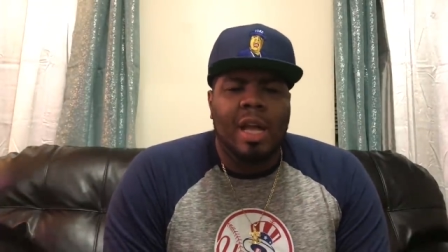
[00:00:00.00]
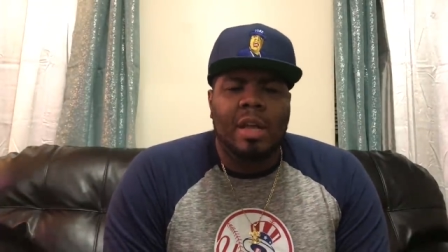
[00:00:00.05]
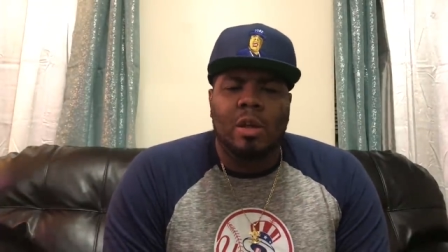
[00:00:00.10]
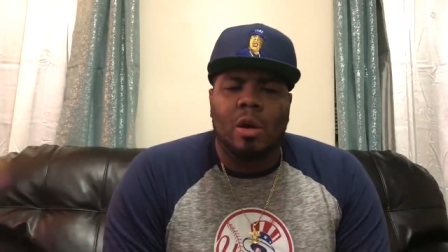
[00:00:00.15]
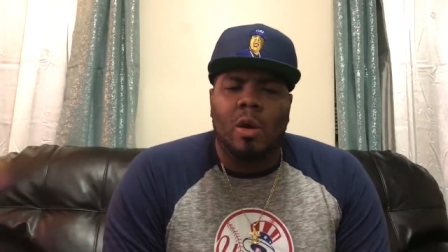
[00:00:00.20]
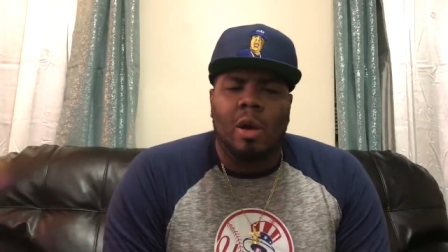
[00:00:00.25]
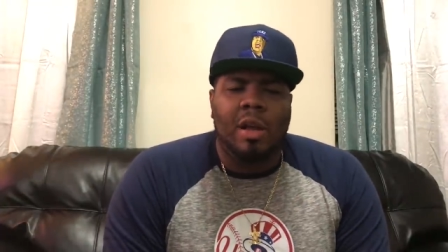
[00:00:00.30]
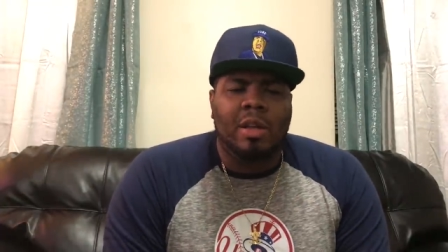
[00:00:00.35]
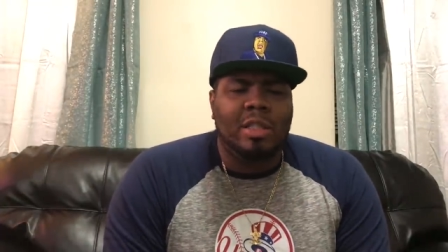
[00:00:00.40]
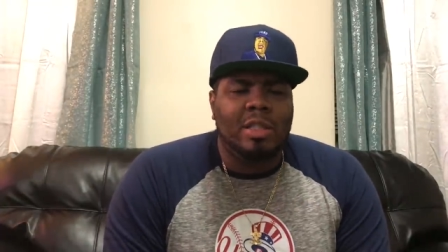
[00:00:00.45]
And
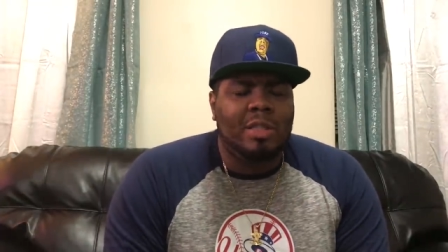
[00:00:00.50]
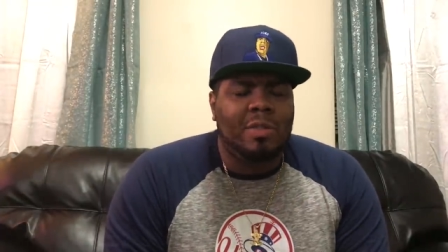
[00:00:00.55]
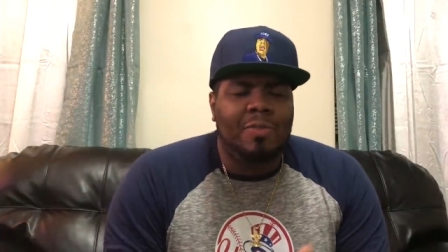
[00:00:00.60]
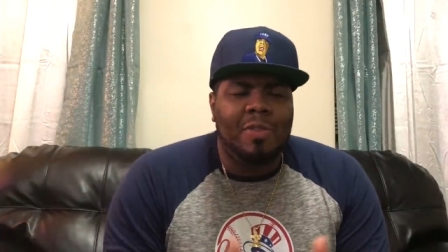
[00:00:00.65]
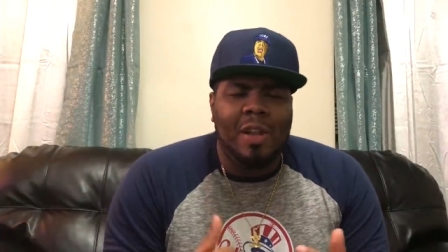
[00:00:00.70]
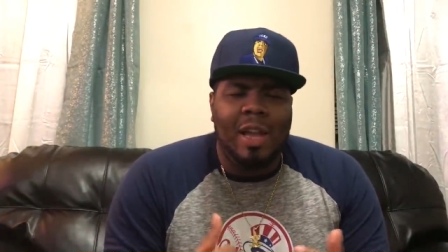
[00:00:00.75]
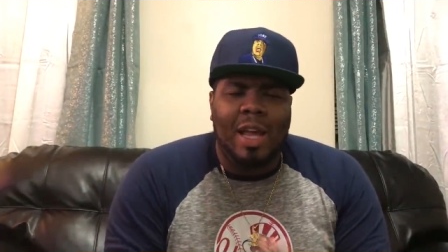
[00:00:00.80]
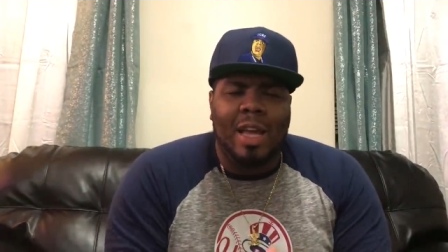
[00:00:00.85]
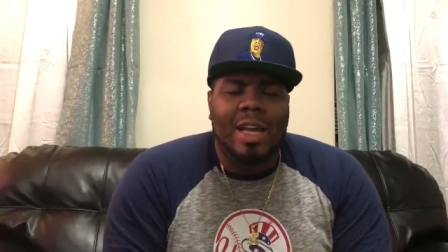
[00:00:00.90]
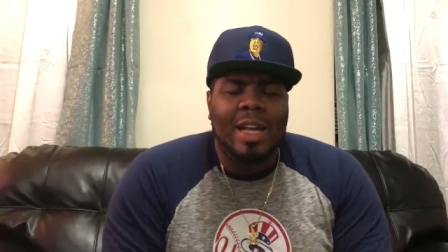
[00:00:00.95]
yo, I just
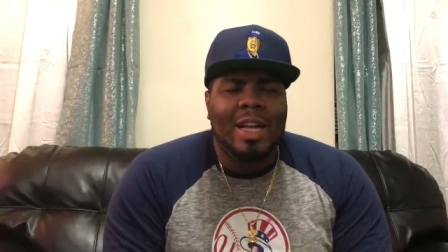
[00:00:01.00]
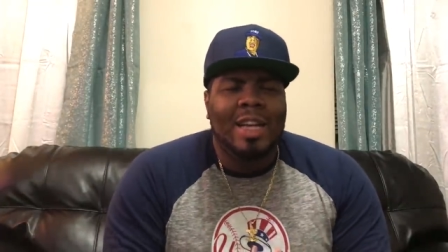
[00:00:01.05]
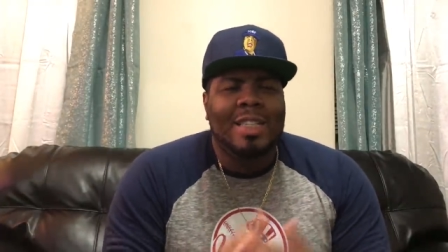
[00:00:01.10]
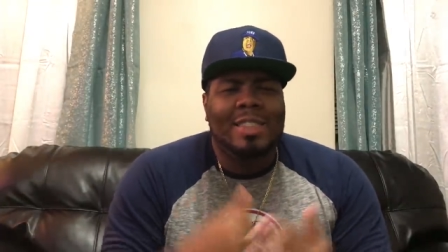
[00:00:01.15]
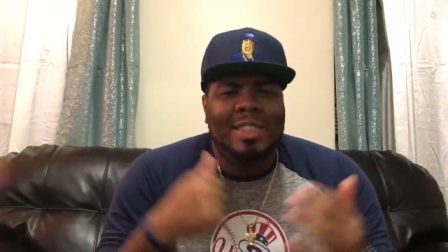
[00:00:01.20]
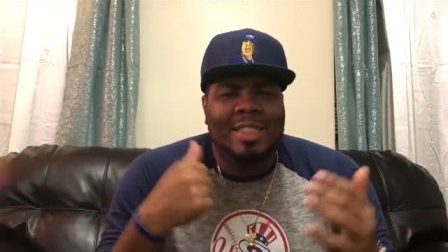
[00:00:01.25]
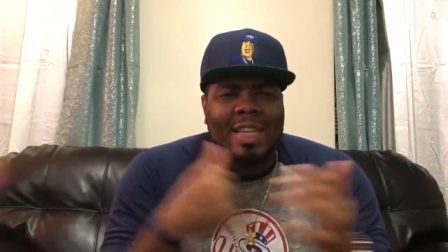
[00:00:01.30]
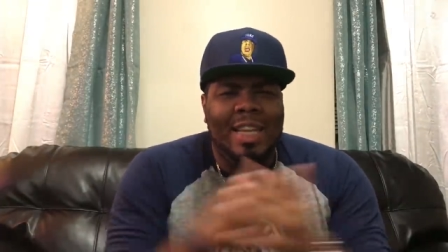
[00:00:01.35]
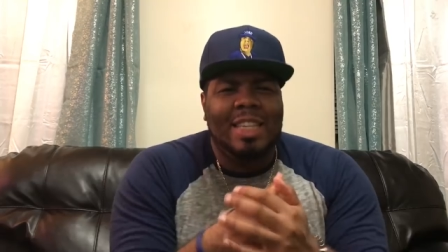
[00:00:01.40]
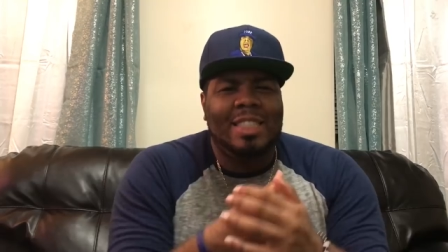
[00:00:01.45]
feel like
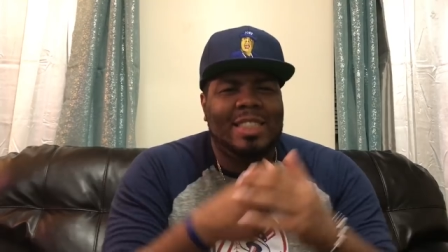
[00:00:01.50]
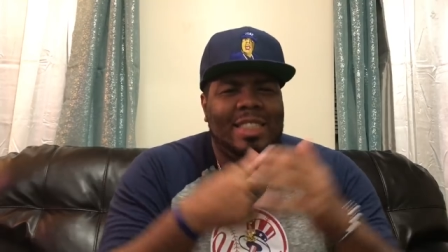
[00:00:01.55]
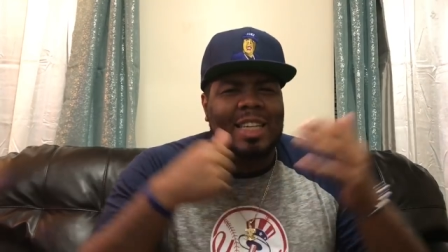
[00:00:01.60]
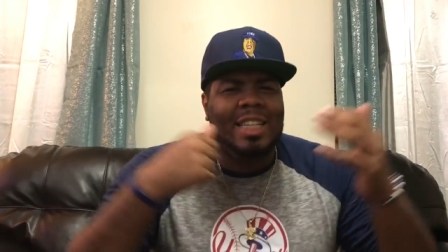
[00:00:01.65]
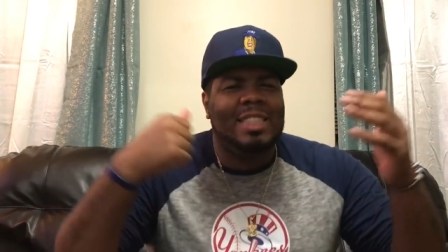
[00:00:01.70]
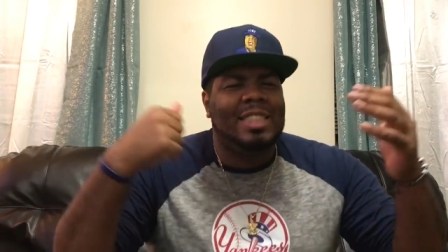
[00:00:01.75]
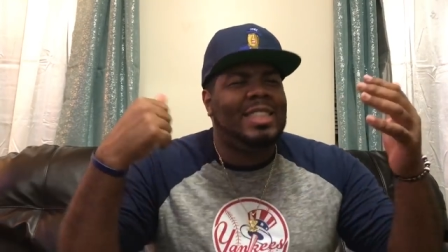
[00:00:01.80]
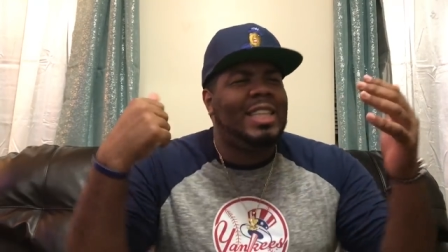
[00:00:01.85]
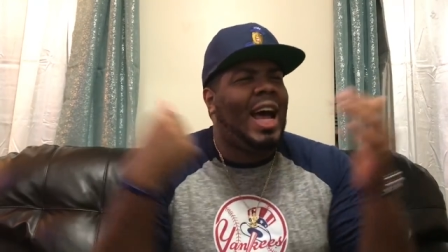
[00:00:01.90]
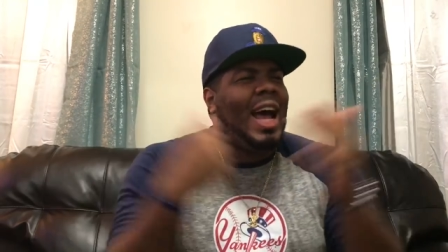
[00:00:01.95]

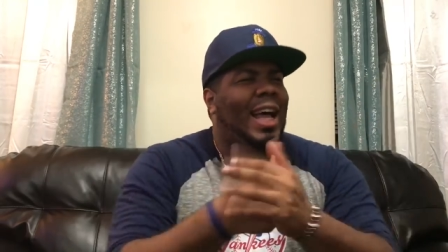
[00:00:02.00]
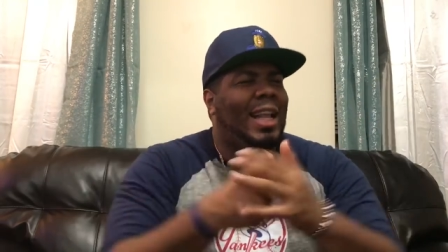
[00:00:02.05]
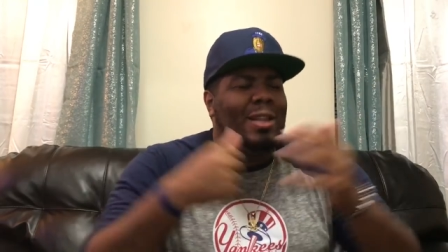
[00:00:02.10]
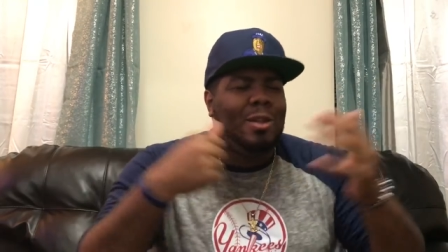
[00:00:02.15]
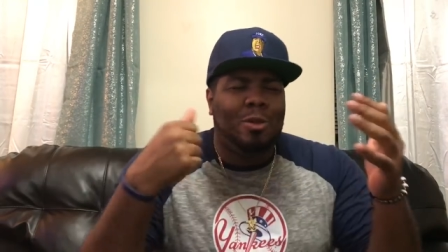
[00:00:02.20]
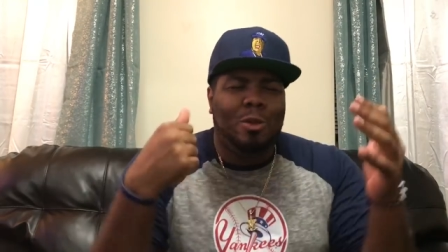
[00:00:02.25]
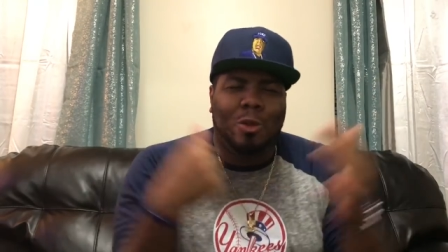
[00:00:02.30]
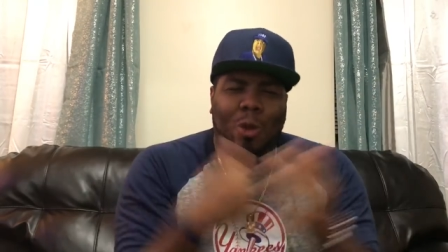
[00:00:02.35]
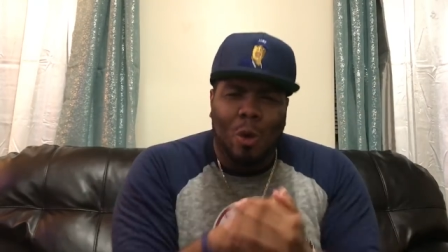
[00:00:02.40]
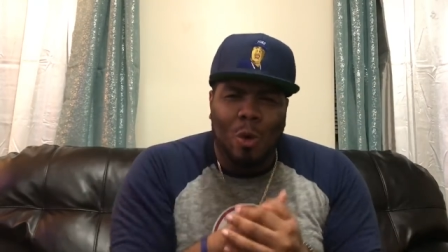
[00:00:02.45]
CC's that
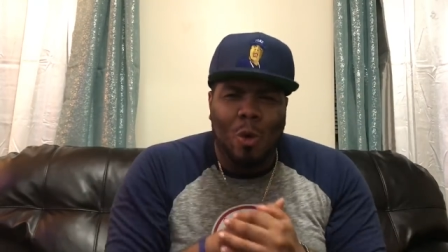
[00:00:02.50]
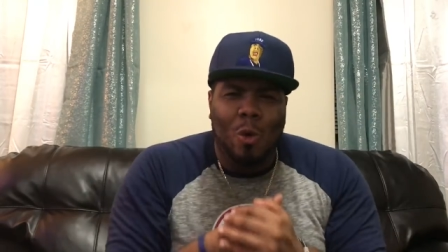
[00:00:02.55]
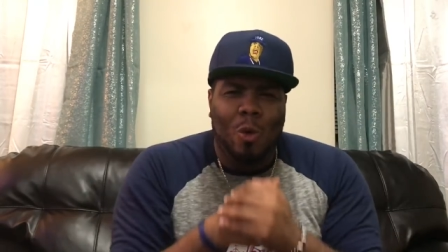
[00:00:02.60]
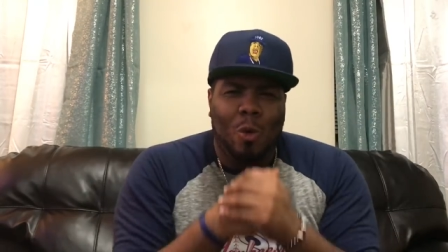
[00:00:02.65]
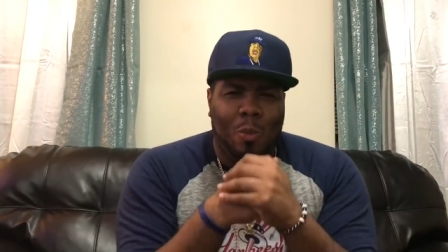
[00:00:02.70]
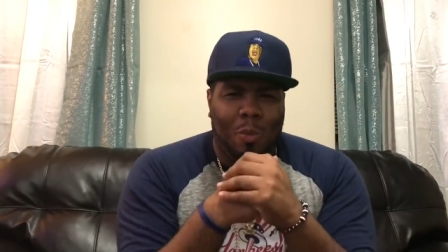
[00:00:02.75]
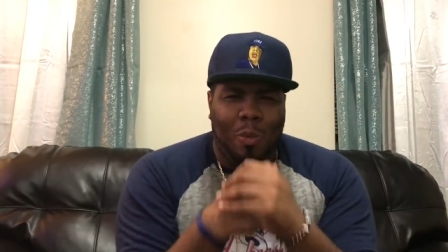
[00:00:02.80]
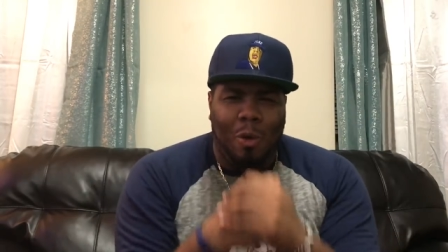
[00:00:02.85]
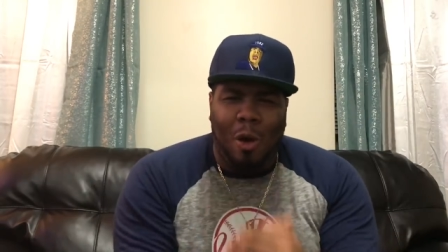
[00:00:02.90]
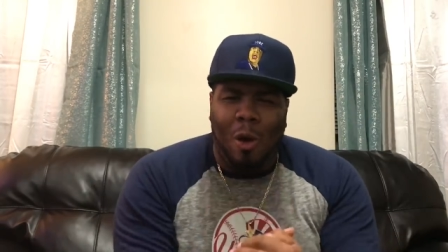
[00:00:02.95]

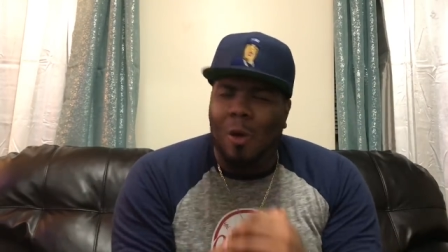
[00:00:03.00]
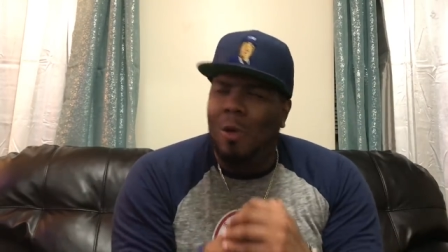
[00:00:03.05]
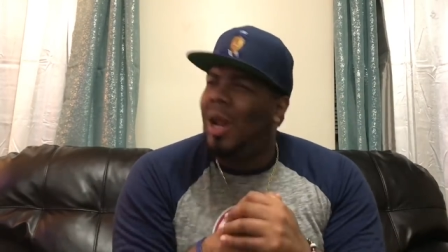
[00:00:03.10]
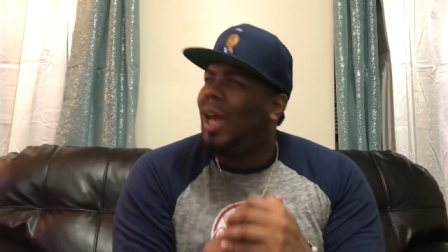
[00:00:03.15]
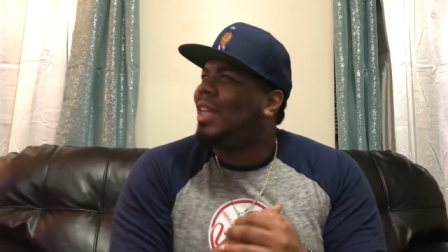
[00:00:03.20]
dude, bro.